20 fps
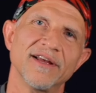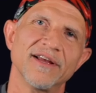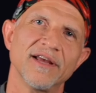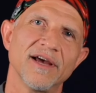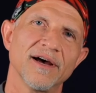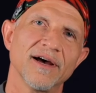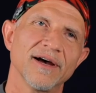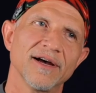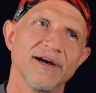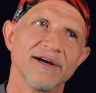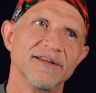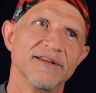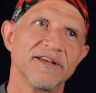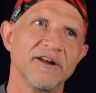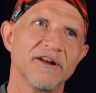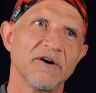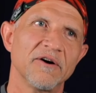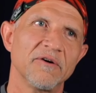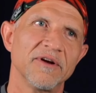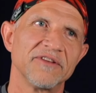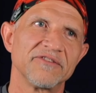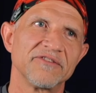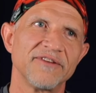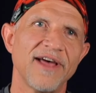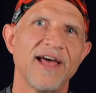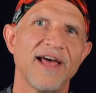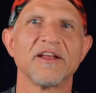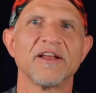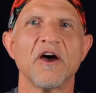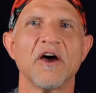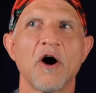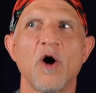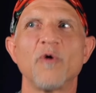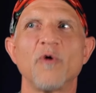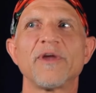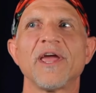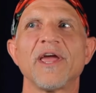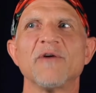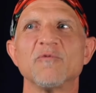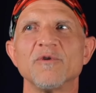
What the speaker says: it's not, okay,